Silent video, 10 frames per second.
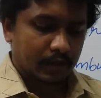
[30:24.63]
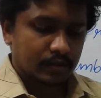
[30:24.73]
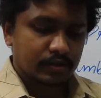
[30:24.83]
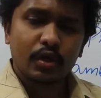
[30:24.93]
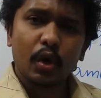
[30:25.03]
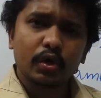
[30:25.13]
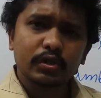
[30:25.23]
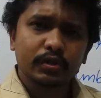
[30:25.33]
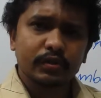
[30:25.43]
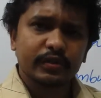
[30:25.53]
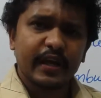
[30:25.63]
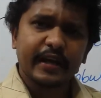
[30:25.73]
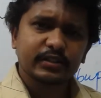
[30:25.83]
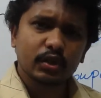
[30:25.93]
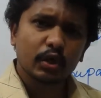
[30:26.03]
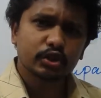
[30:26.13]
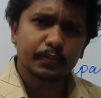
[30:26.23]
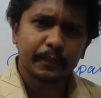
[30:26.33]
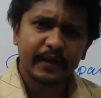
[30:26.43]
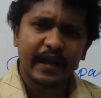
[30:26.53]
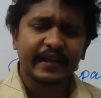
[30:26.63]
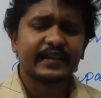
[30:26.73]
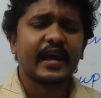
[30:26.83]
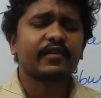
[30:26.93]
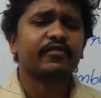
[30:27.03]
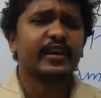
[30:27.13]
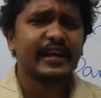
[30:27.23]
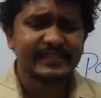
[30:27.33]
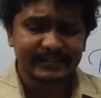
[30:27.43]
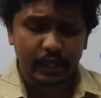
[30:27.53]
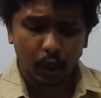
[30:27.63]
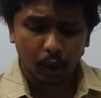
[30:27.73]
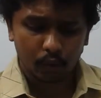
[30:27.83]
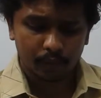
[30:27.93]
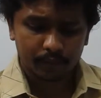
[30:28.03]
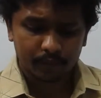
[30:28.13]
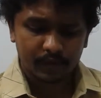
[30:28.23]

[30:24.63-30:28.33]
slow, they are so stupid and they are very slow